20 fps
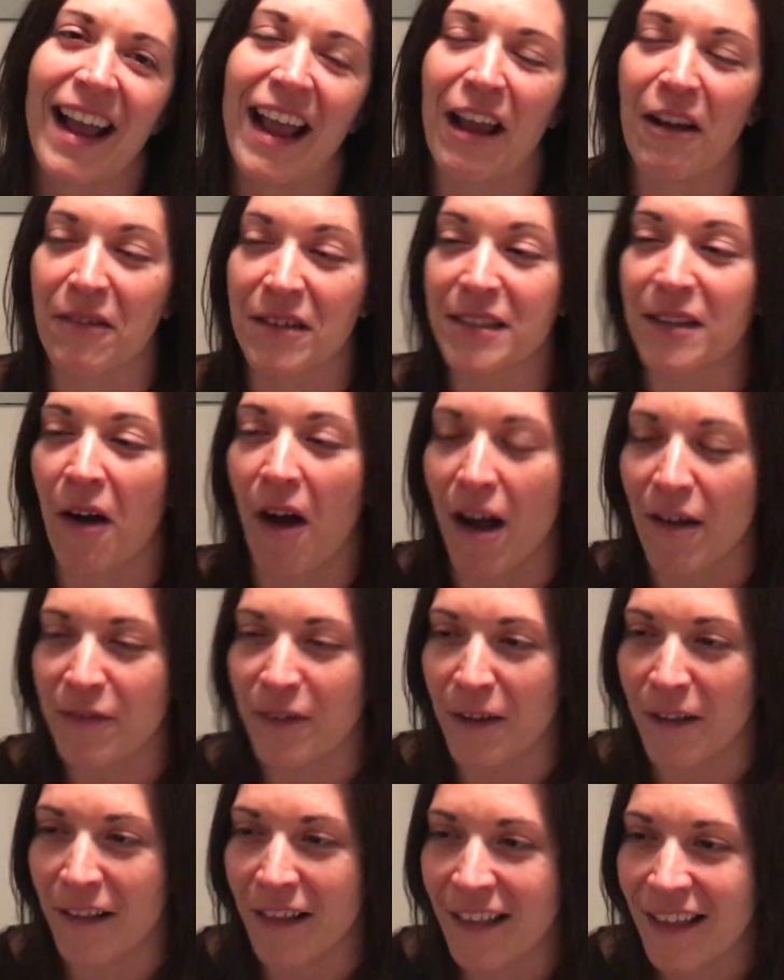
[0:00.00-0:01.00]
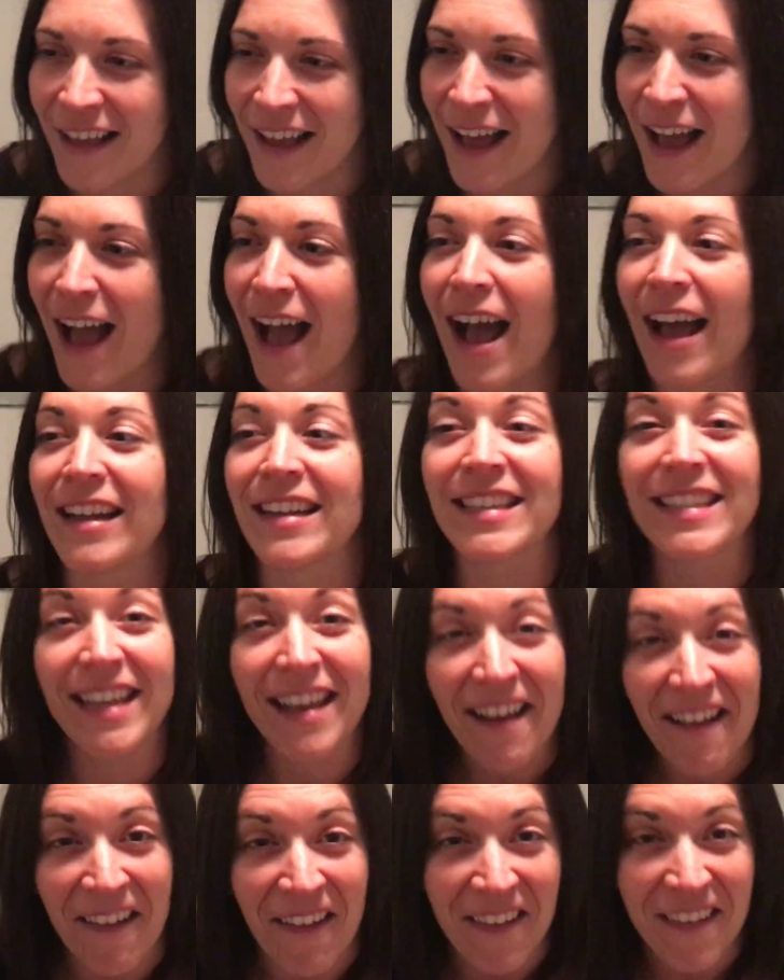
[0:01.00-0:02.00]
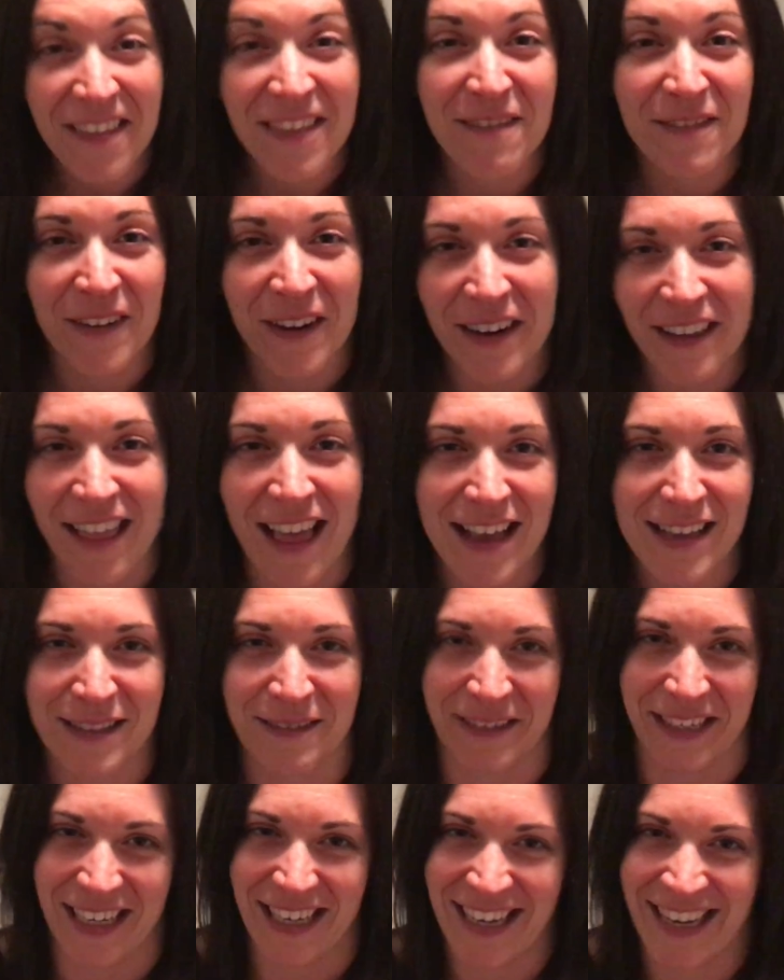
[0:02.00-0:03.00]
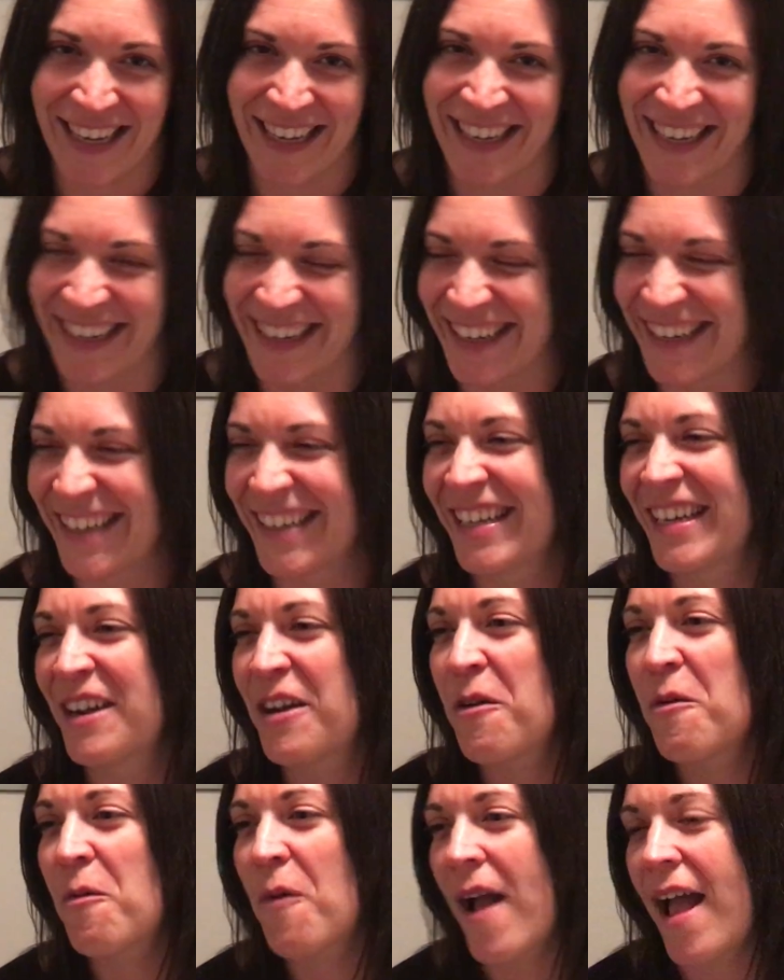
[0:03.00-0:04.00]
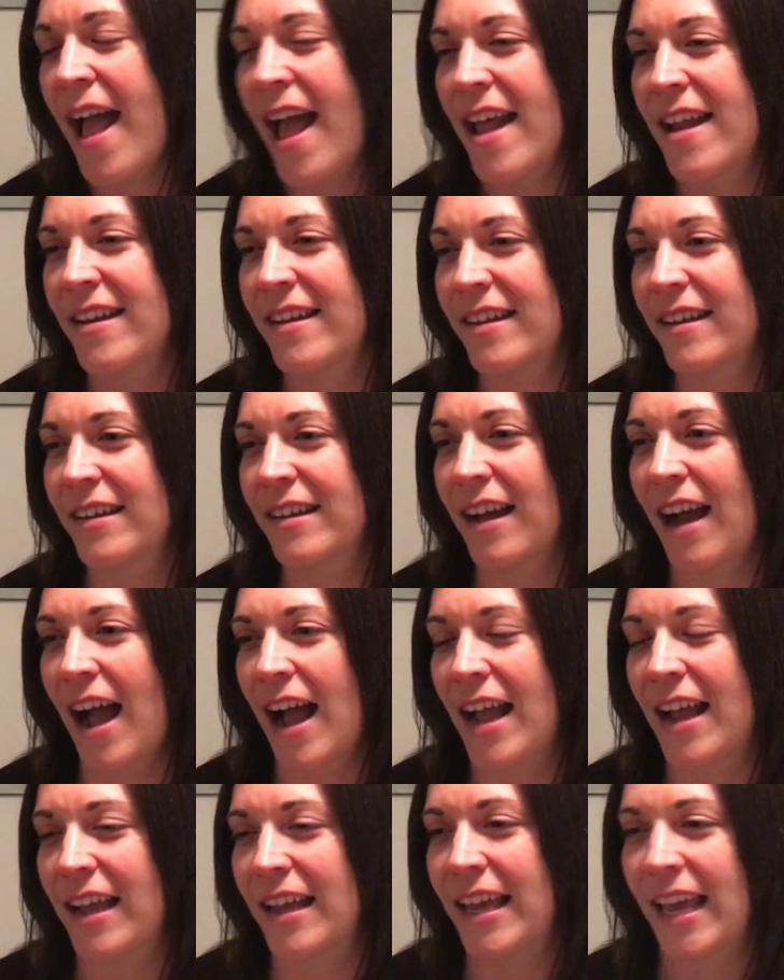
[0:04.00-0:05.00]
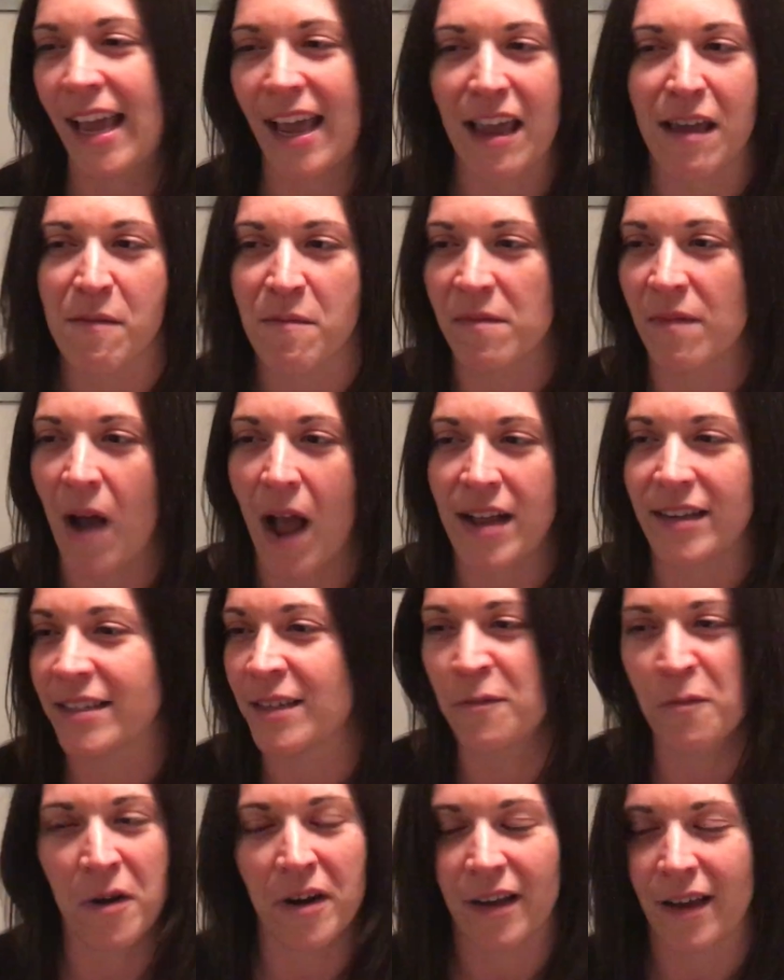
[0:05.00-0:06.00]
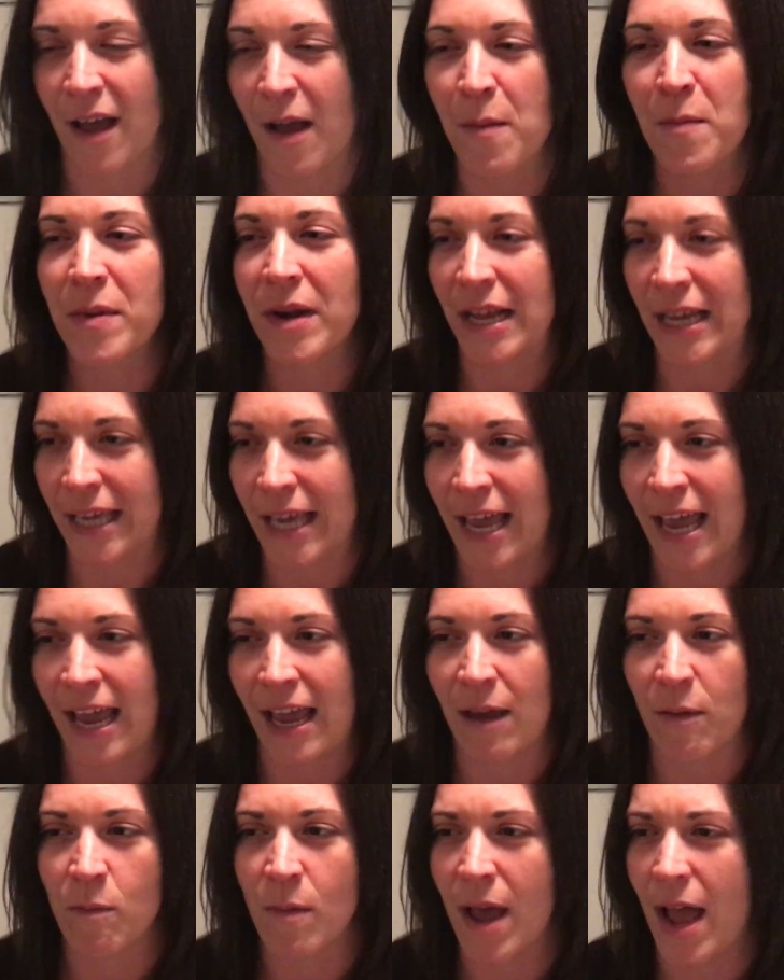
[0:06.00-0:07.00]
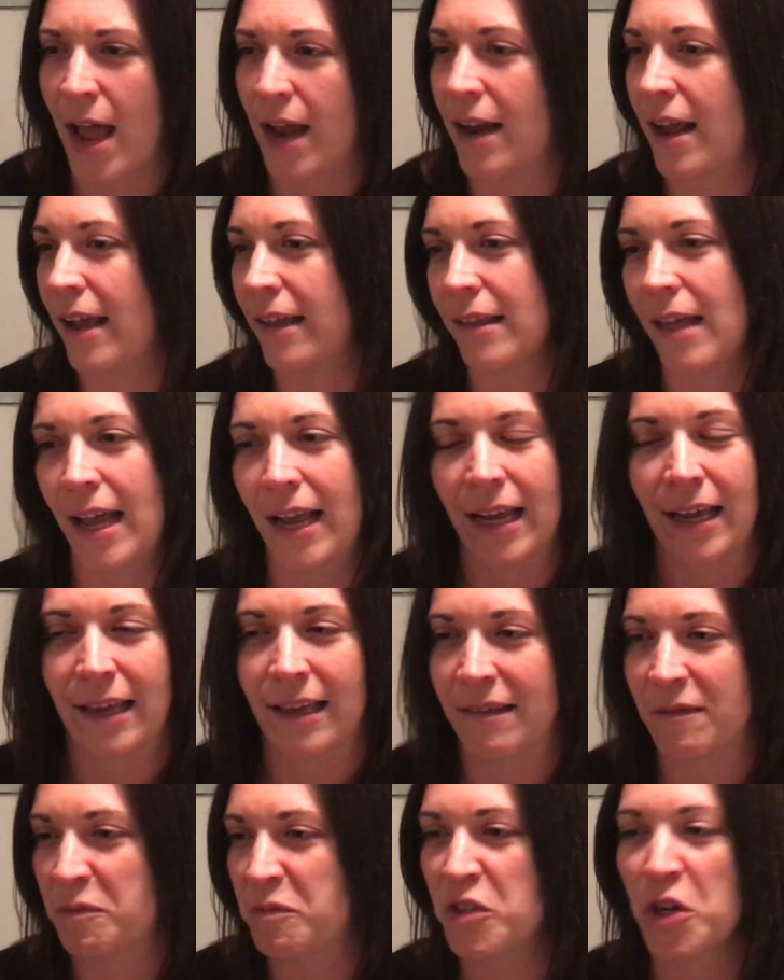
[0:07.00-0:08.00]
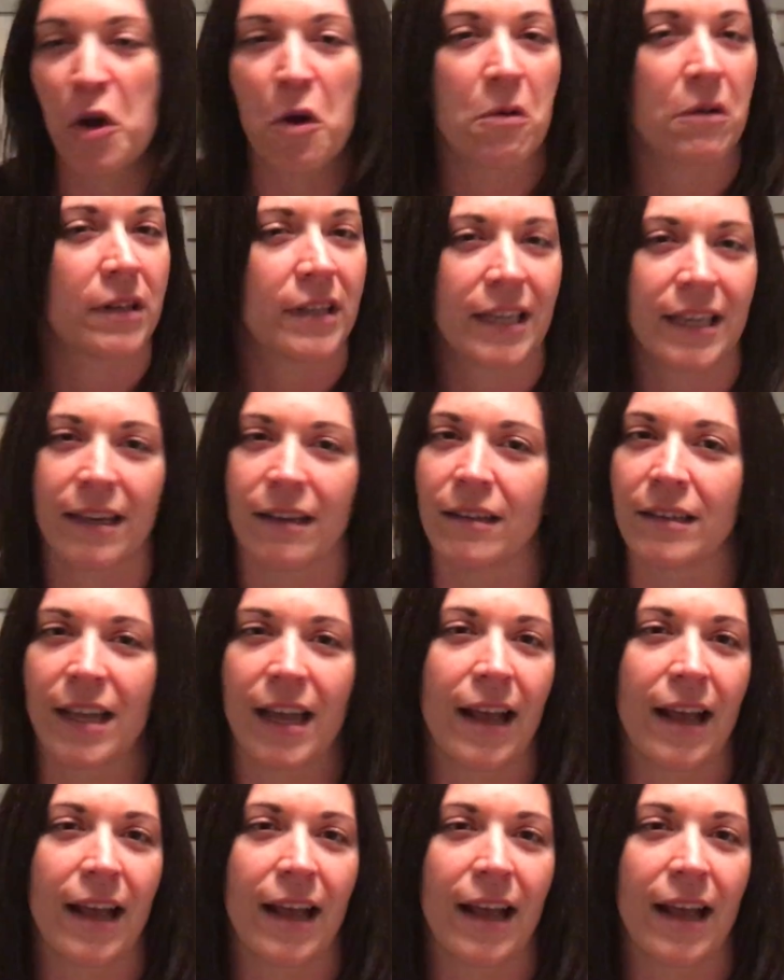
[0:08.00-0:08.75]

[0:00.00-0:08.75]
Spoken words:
it was awful until the very last week when I came. I didn't want to come, but I came, and I like totally killed